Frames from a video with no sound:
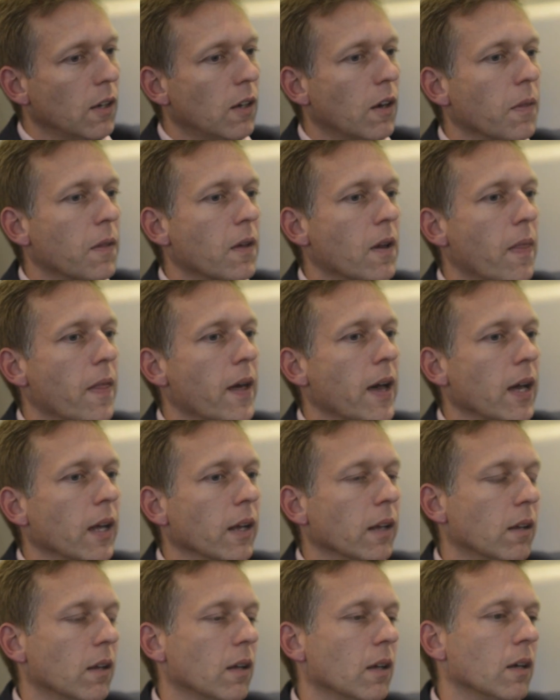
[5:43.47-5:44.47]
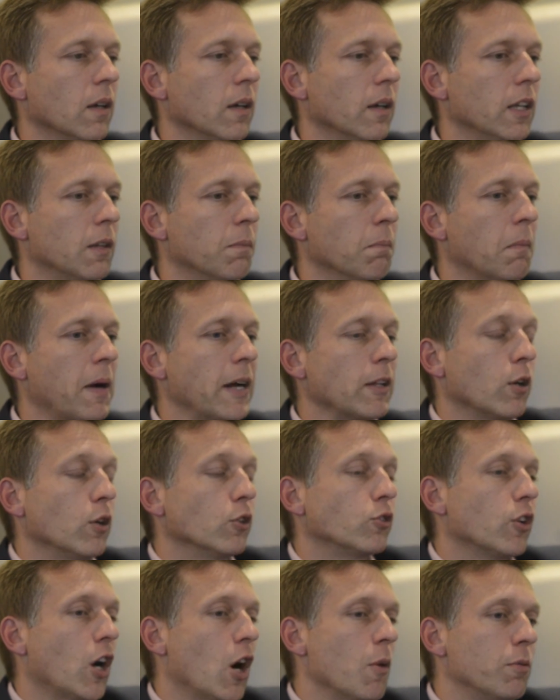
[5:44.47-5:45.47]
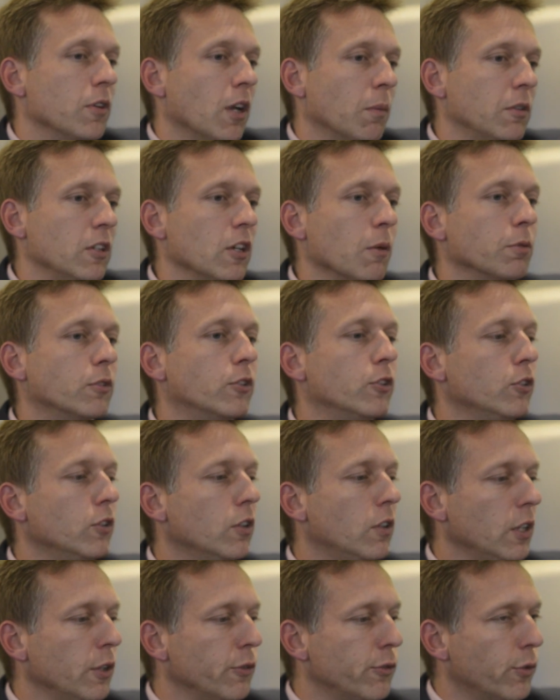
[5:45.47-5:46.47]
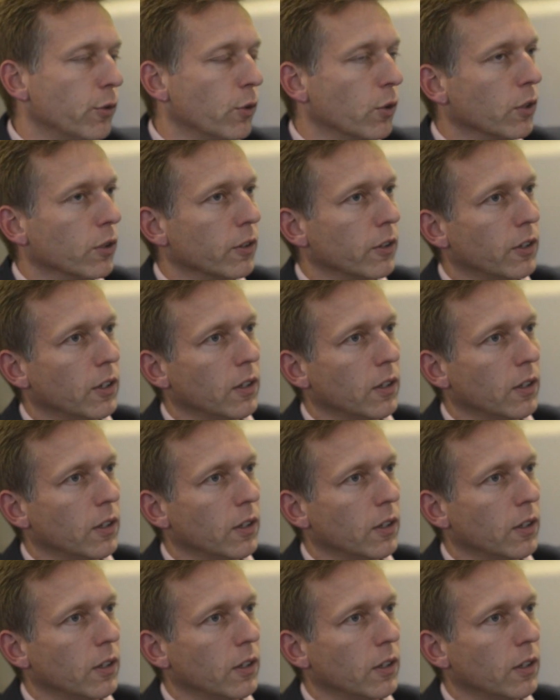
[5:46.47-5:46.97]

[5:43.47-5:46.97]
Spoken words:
On the other hand, it might also open up the opportunity for